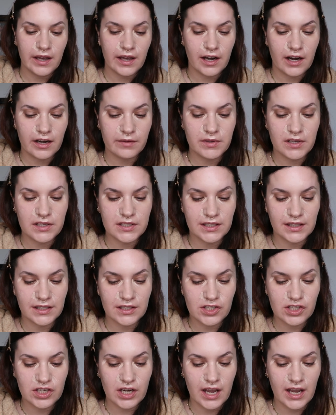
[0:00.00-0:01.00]
And I'm using the
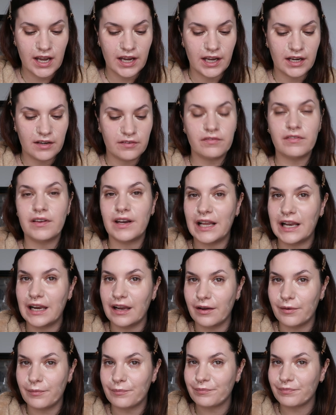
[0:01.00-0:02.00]
shade
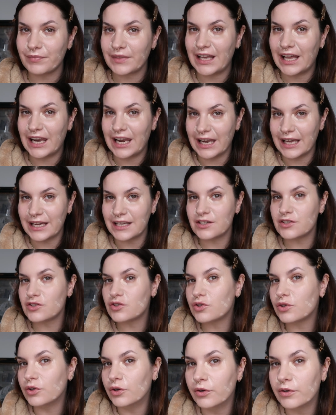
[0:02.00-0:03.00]
Vanilla Light
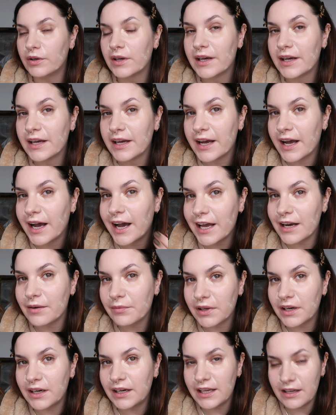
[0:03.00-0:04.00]
2, and I'm
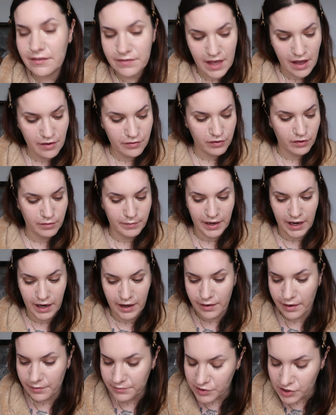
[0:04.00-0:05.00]
going to leave that for a
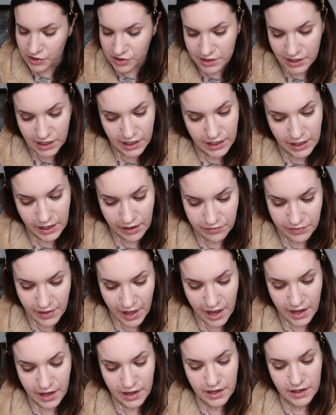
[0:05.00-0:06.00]
minute. I'm just going to leave
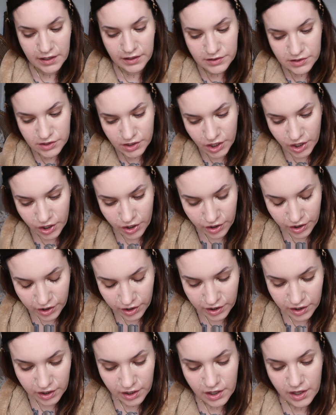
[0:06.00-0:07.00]
that to
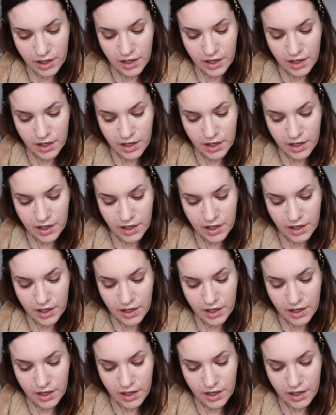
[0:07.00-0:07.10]
cook,